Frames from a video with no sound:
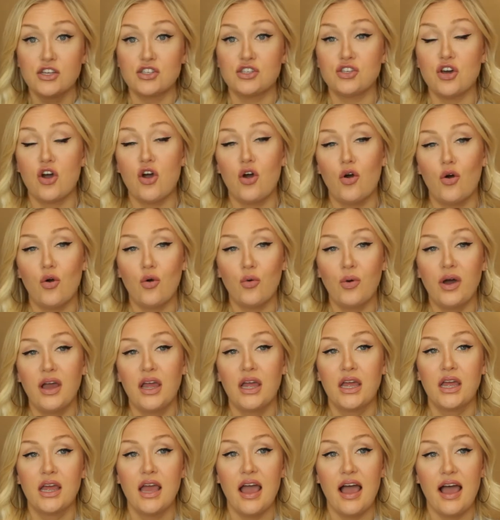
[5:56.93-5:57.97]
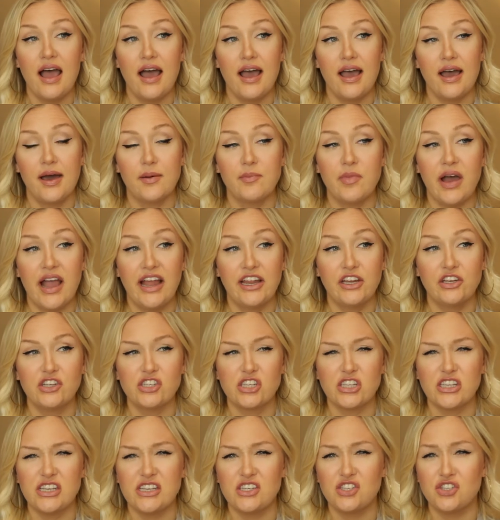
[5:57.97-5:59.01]
So um, I
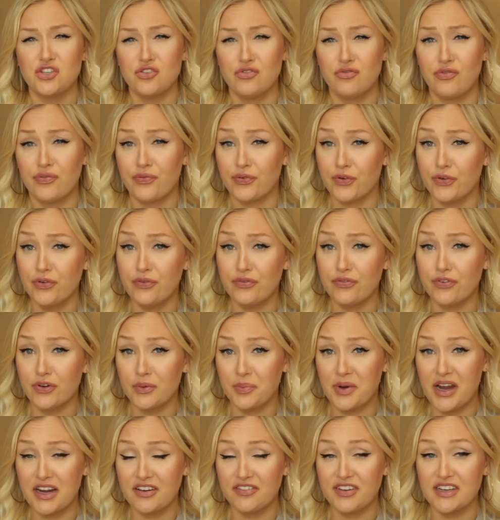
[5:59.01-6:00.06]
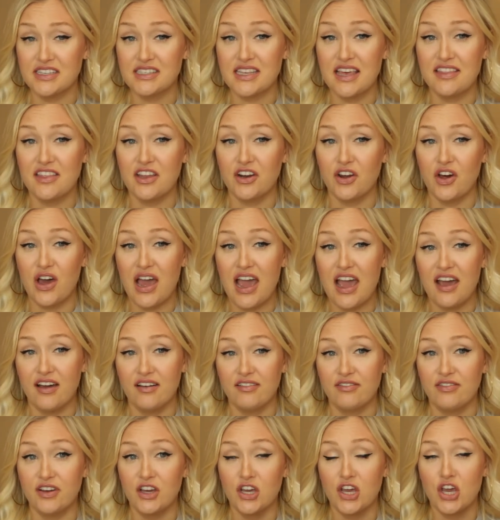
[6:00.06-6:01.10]
usually do fruit for breakfast, and then I'll
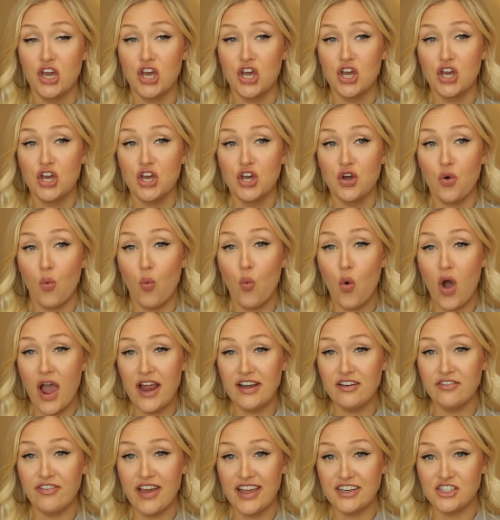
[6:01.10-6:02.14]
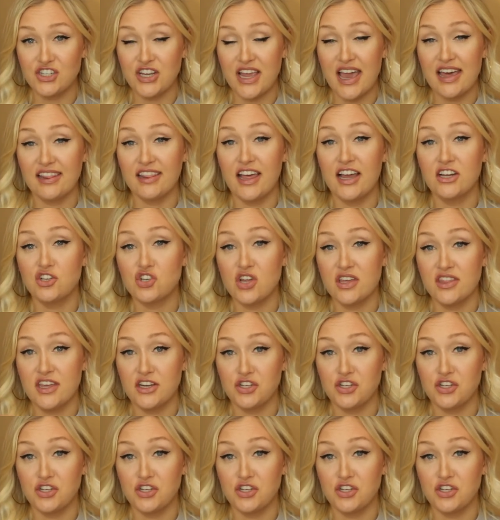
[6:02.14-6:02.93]
have one veggie at lunch and